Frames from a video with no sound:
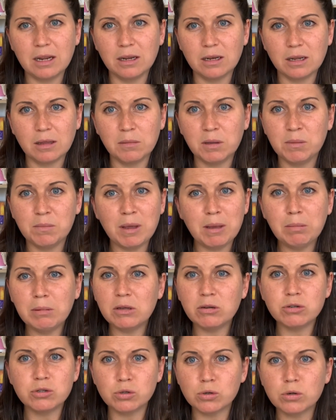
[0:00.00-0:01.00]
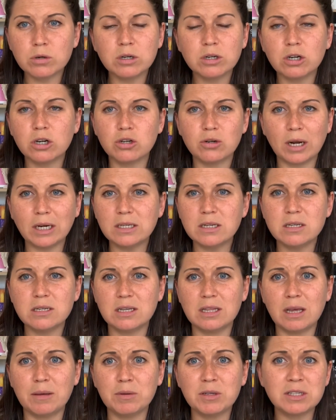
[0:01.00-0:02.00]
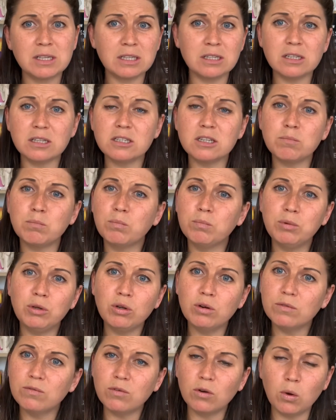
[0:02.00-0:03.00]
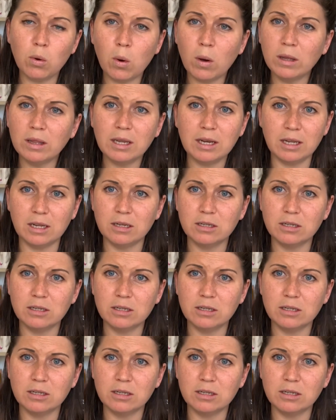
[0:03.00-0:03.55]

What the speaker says: I mean, people are drawn and attracted to that because that's such a beautiful quality,